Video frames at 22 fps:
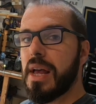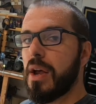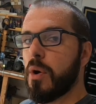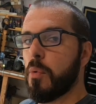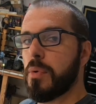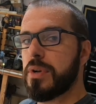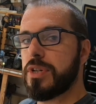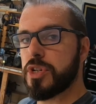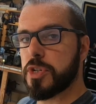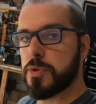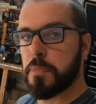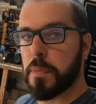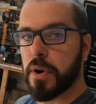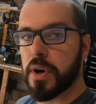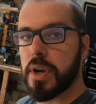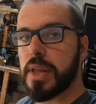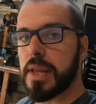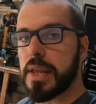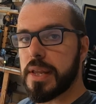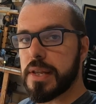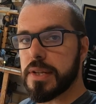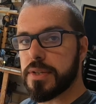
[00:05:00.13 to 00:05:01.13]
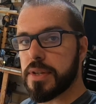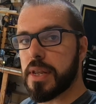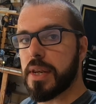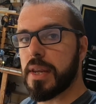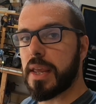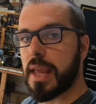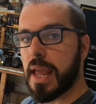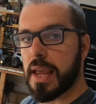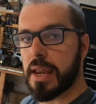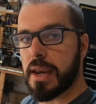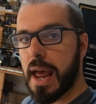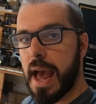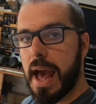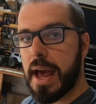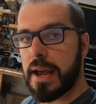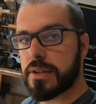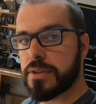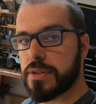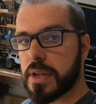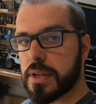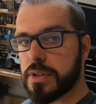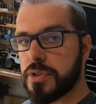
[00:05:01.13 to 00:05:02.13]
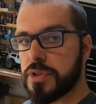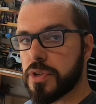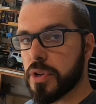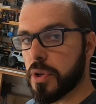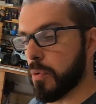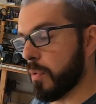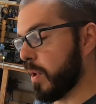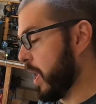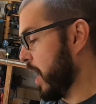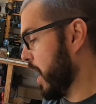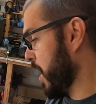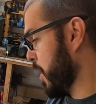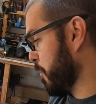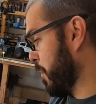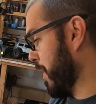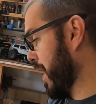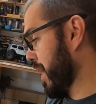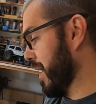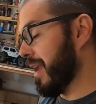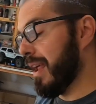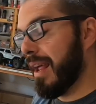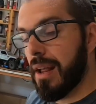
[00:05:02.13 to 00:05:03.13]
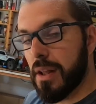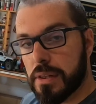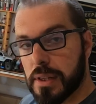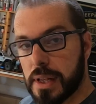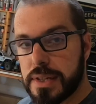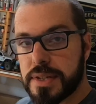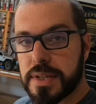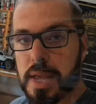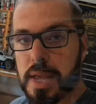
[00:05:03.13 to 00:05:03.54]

which is pretty easy to gain access to. But let's